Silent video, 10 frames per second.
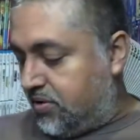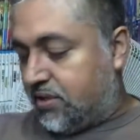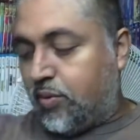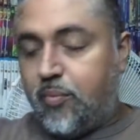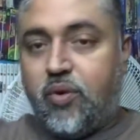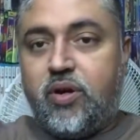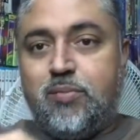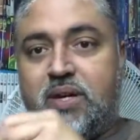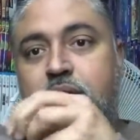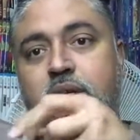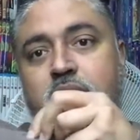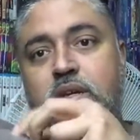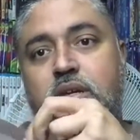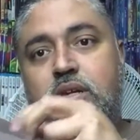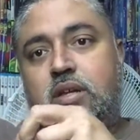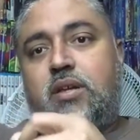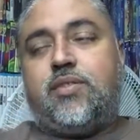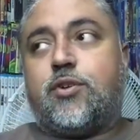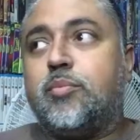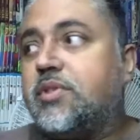That's why I'm wearing my
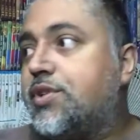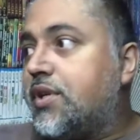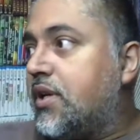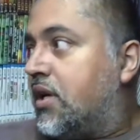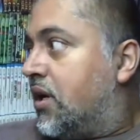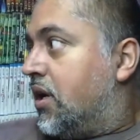thermal shirt.